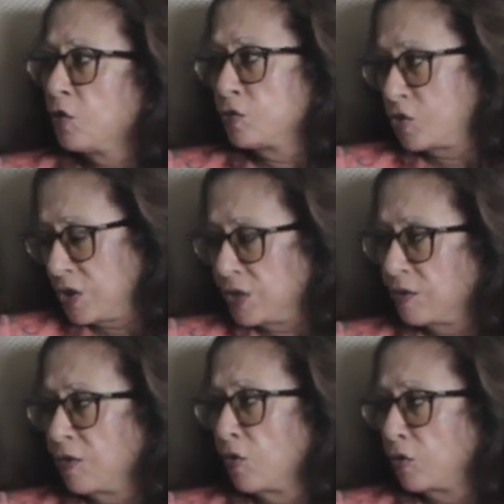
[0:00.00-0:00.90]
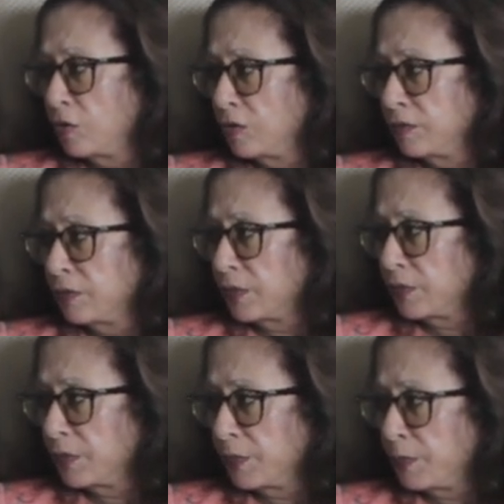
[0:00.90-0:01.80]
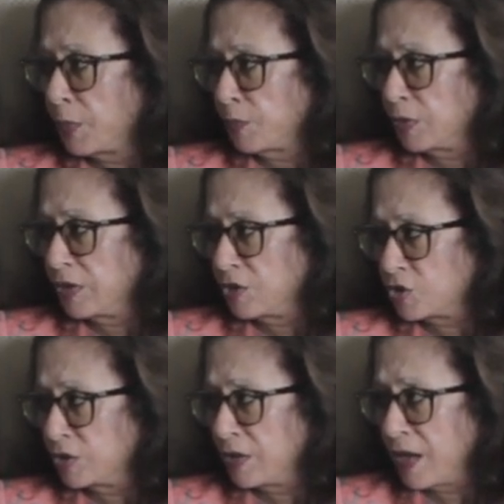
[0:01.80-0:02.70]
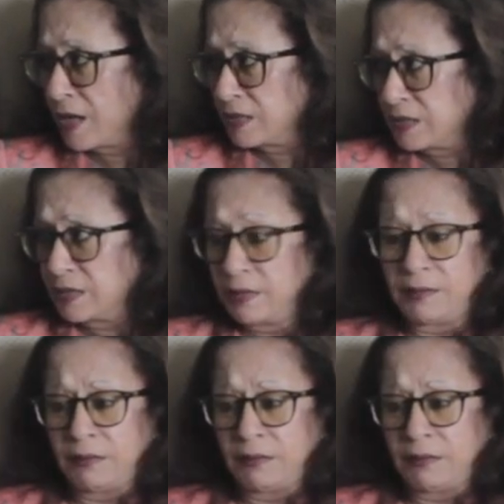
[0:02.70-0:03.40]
who treated the local population as